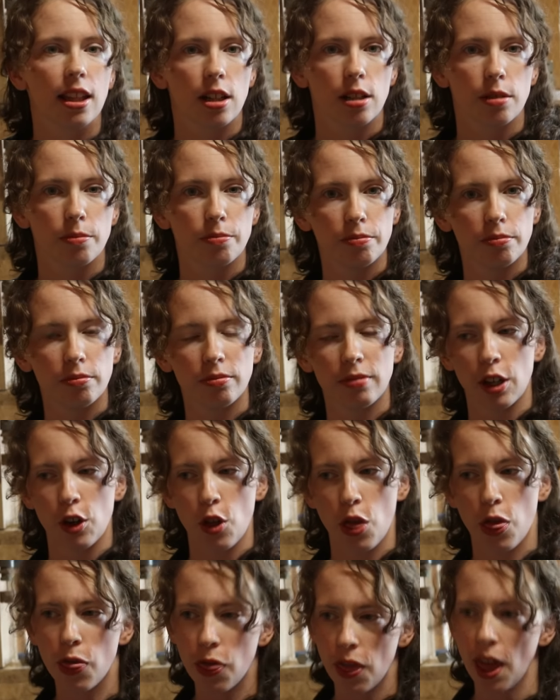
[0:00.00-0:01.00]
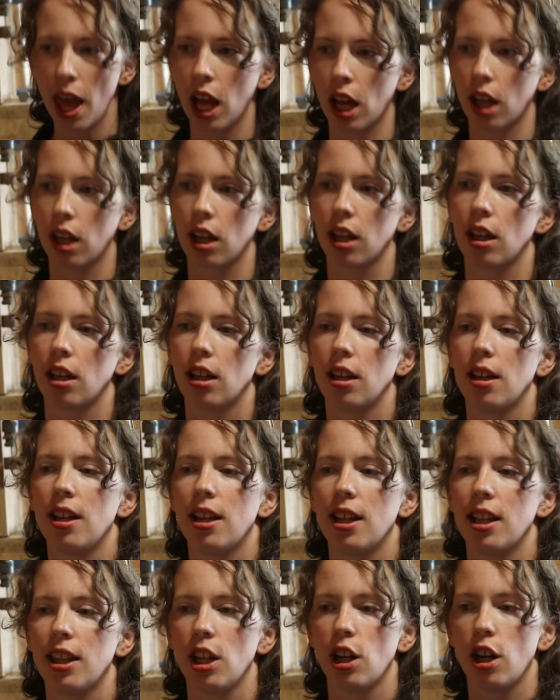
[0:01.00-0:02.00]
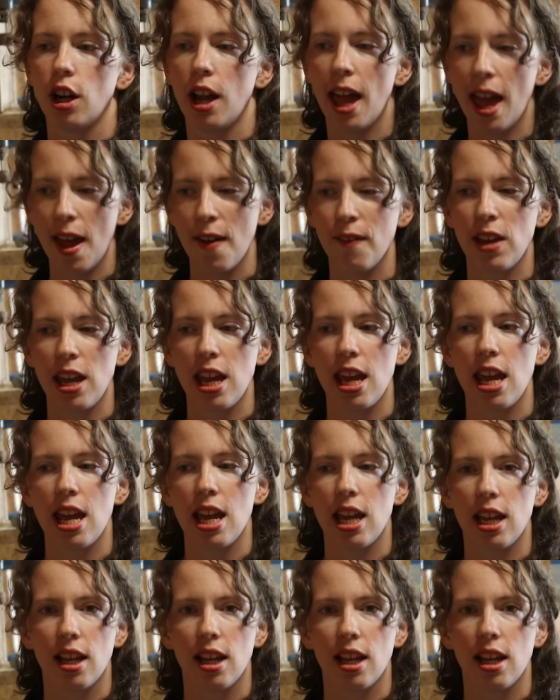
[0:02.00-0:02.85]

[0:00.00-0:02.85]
They're, they're thick, they're heavy,